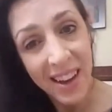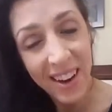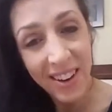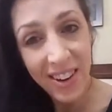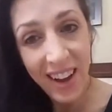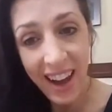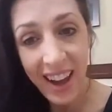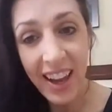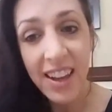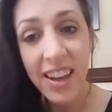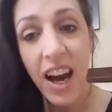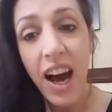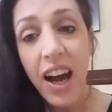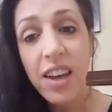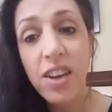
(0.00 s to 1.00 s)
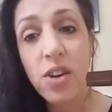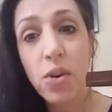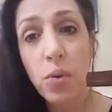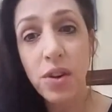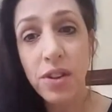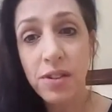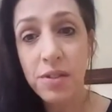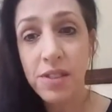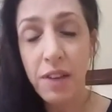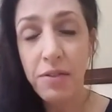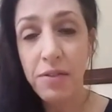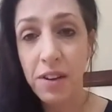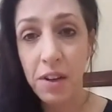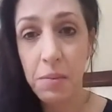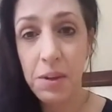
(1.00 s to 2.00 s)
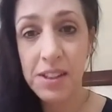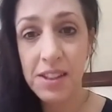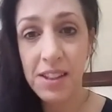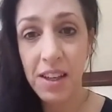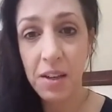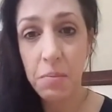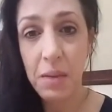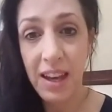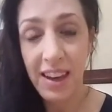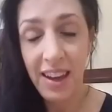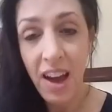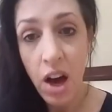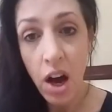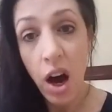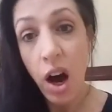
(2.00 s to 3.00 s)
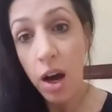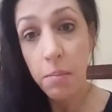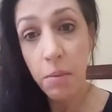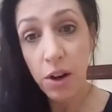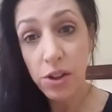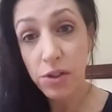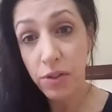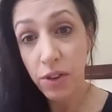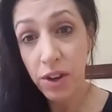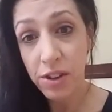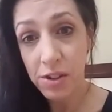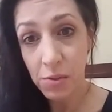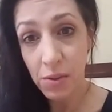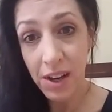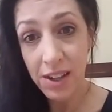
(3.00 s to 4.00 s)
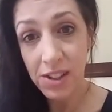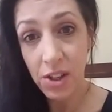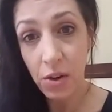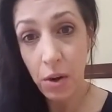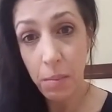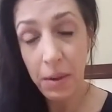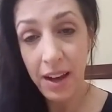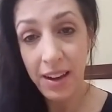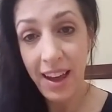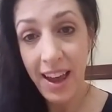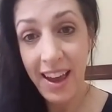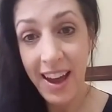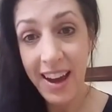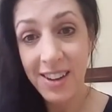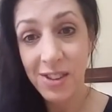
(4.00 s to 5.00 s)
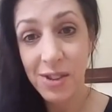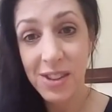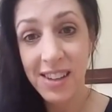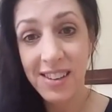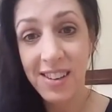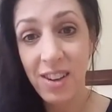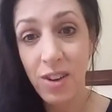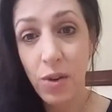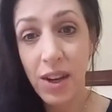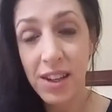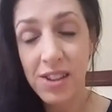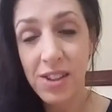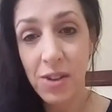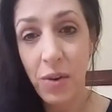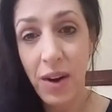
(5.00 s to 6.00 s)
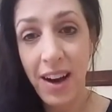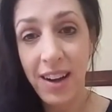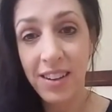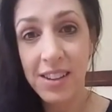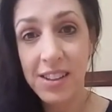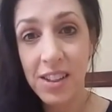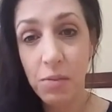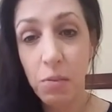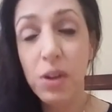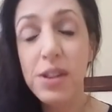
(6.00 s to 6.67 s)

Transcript: Okay, and Guy, you will definitely be seeing me on March 1st when I show up at Hay House, and you get to listen.